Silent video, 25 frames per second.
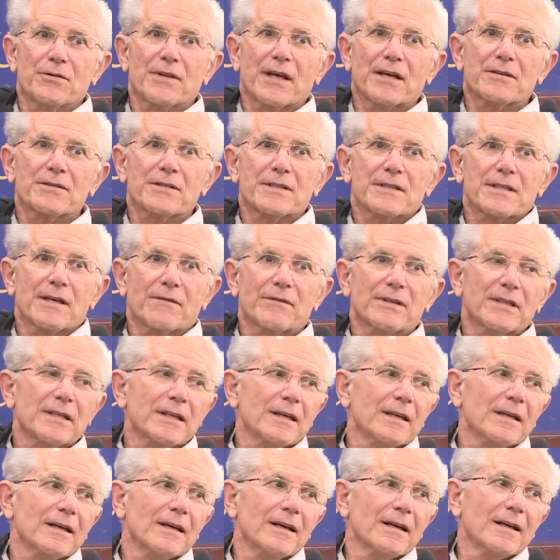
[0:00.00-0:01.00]
Been the
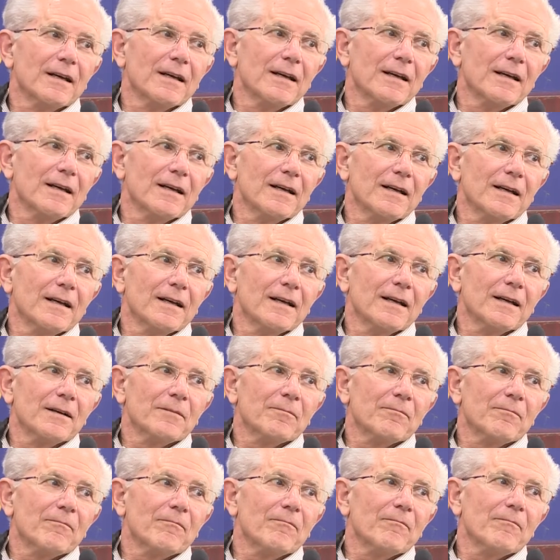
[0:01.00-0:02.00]
protest after that? It is
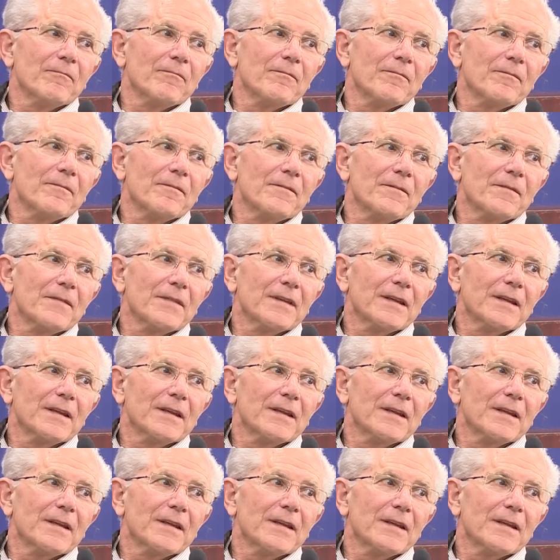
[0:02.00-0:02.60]
6 years since.